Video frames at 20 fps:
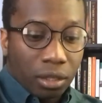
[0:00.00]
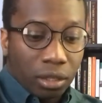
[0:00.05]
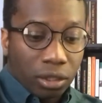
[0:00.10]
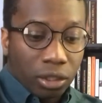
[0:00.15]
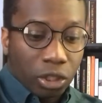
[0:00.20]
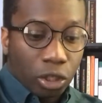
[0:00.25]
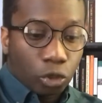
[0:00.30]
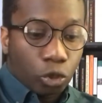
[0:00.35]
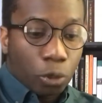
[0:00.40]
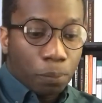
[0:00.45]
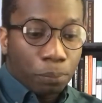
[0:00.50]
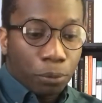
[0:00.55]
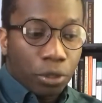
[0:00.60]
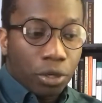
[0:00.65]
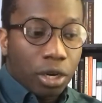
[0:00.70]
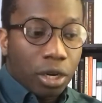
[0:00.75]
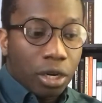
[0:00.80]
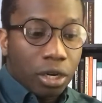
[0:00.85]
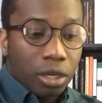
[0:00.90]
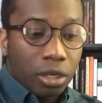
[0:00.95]
The
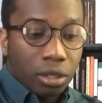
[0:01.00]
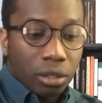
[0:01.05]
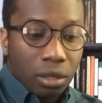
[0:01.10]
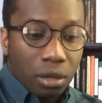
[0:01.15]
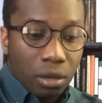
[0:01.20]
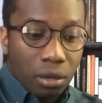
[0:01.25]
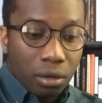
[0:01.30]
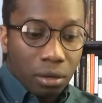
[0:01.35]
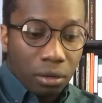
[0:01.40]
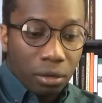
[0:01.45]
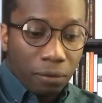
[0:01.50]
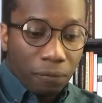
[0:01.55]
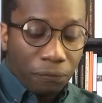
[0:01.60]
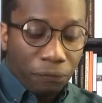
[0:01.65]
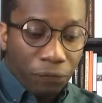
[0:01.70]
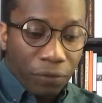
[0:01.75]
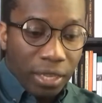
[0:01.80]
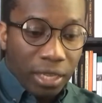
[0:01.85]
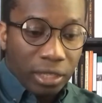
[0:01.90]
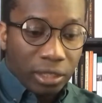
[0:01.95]
entrepreneur
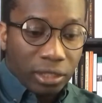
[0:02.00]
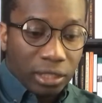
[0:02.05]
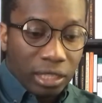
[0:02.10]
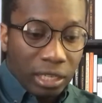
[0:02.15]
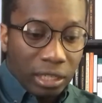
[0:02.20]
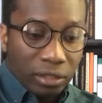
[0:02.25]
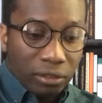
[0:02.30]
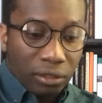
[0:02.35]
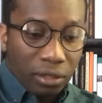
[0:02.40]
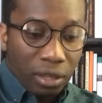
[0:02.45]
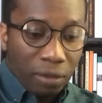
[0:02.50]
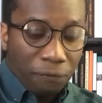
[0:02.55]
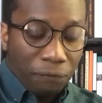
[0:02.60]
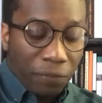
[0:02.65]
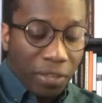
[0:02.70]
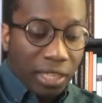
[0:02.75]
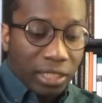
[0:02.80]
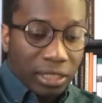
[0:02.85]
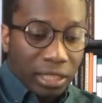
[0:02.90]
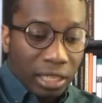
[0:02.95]
thinks
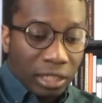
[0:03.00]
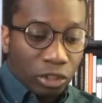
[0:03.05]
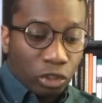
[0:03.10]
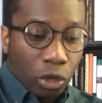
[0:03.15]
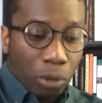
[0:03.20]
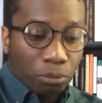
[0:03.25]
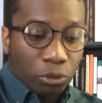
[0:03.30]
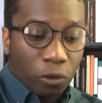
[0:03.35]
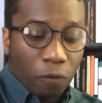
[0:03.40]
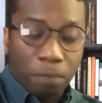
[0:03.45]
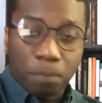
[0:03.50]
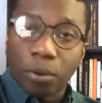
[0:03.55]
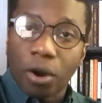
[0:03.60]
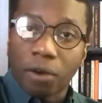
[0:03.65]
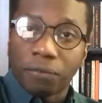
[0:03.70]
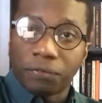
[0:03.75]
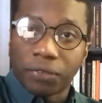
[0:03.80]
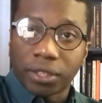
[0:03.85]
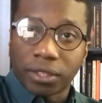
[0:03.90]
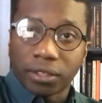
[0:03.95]
in terms of
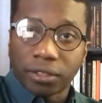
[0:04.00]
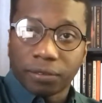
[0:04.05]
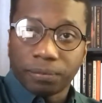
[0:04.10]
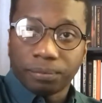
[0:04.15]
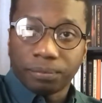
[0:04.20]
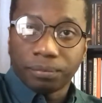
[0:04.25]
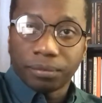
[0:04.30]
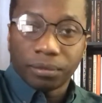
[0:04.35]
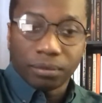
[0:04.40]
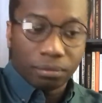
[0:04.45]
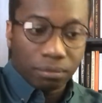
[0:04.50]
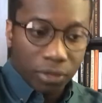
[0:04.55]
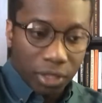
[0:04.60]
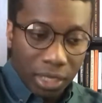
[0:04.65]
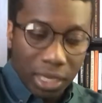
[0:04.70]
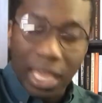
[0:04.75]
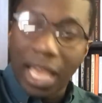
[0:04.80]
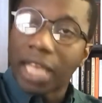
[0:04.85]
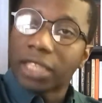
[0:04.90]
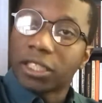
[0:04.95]
profit.
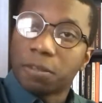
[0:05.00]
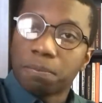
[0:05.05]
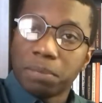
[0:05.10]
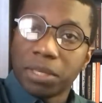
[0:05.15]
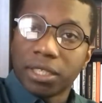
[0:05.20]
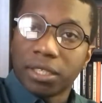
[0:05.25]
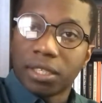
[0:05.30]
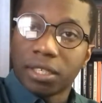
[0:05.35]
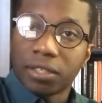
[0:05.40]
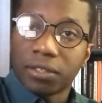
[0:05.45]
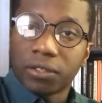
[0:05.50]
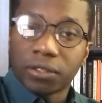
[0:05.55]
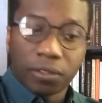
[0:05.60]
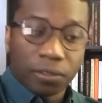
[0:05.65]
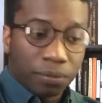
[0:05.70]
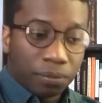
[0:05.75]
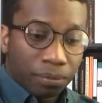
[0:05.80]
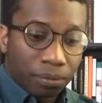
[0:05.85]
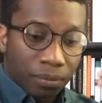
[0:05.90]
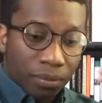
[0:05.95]
He has a business.
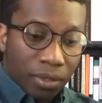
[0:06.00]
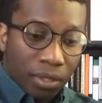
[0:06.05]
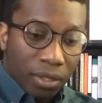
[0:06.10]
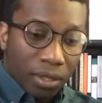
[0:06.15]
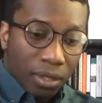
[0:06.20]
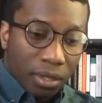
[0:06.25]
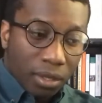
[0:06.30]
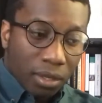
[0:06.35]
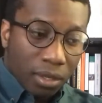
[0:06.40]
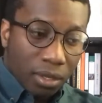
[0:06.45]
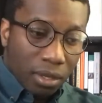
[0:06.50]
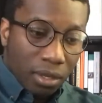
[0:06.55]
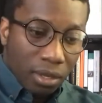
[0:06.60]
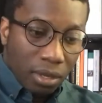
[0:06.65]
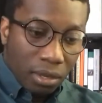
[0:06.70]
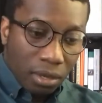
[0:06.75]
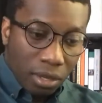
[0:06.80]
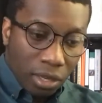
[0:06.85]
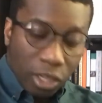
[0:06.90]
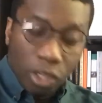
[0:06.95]

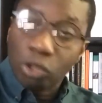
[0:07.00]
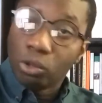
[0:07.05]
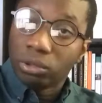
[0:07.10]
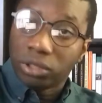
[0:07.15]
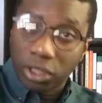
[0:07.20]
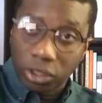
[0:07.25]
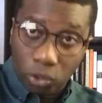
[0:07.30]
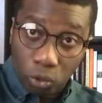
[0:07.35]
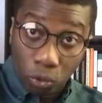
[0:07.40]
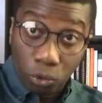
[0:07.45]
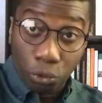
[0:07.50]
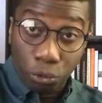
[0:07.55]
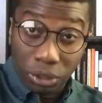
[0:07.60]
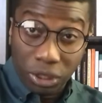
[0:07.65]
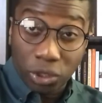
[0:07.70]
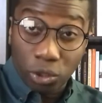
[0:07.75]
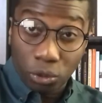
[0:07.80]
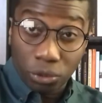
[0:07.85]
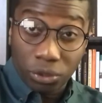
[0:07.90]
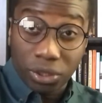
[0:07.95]
He uses his own
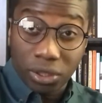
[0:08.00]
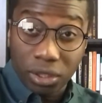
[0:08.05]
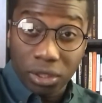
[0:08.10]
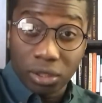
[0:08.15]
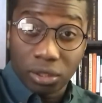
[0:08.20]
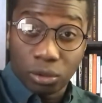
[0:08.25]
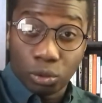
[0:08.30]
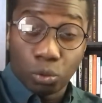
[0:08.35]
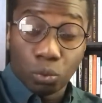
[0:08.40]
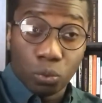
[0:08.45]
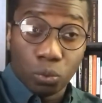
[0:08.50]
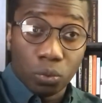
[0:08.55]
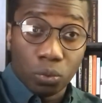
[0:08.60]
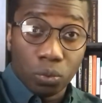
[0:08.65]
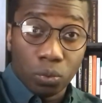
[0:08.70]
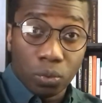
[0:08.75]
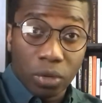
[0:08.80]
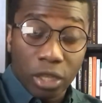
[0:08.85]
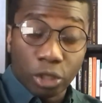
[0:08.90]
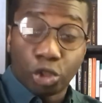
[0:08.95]
resources
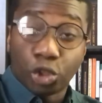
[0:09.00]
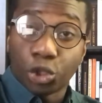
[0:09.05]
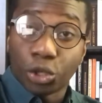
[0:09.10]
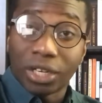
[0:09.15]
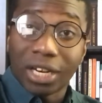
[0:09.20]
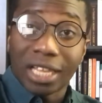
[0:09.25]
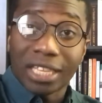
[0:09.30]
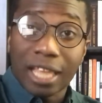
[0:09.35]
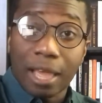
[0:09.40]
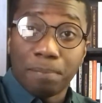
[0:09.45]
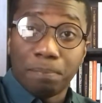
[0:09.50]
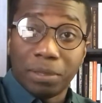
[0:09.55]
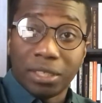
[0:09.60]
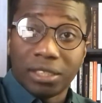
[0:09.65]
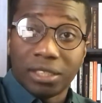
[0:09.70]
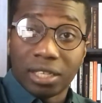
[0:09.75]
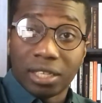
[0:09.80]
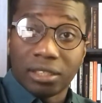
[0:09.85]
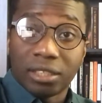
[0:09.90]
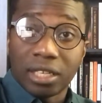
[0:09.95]
to ensure that that
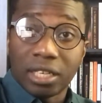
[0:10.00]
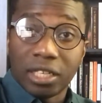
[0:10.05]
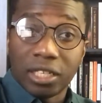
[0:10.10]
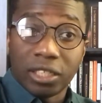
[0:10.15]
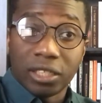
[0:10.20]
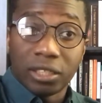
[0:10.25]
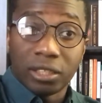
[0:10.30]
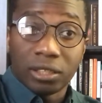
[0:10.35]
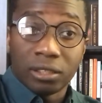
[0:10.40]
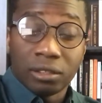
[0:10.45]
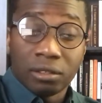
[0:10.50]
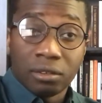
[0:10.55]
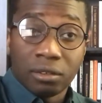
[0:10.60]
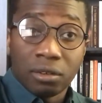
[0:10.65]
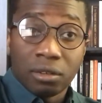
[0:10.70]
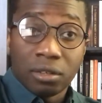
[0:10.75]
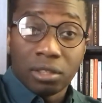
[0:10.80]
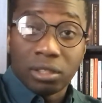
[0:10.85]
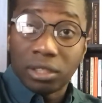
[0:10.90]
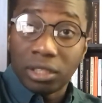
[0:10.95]
business is
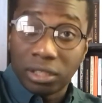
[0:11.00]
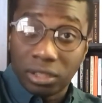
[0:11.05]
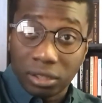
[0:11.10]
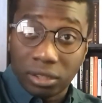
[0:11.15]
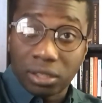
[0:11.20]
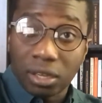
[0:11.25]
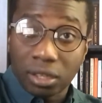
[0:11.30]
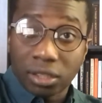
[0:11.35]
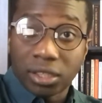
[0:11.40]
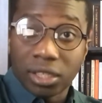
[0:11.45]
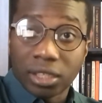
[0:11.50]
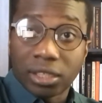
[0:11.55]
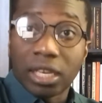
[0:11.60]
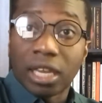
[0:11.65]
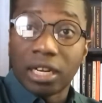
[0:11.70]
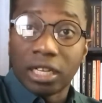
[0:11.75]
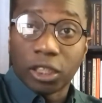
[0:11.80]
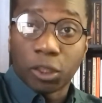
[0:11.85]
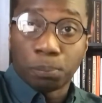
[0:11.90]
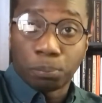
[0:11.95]
a success
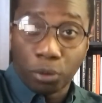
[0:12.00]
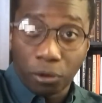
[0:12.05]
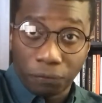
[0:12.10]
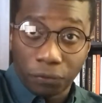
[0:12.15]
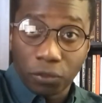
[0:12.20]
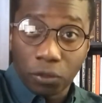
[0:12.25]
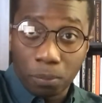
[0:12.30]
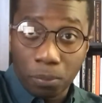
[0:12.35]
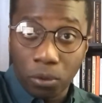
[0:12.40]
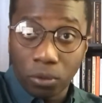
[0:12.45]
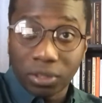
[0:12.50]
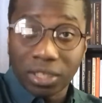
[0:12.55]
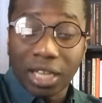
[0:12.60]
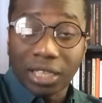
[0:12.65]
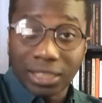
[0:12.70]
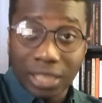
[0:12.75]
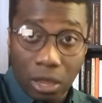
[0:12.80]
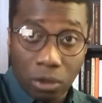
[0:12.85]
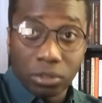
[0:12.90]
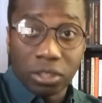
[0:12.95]
and is profitable.
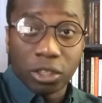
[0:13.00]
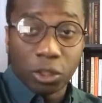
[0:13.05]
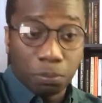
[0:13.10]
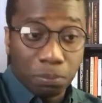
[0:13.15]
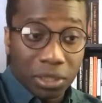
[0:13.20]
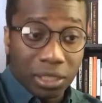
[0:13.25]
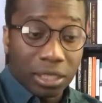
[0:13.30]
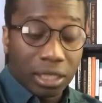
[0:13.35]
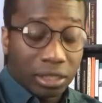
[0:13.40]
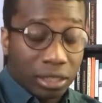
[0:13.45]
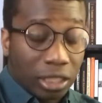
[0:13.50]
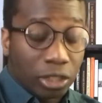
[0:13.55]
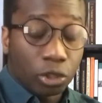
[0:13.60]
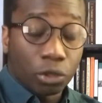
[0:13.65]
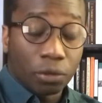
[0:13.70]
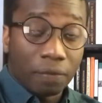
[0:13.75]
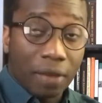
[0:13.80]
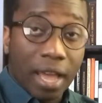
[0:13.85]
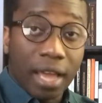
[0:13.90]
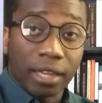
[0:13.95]
That's how this business can
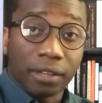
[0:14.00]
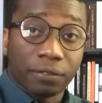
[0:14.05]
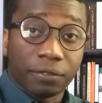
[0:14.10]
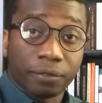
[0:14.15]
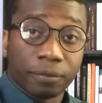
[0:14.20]
survive.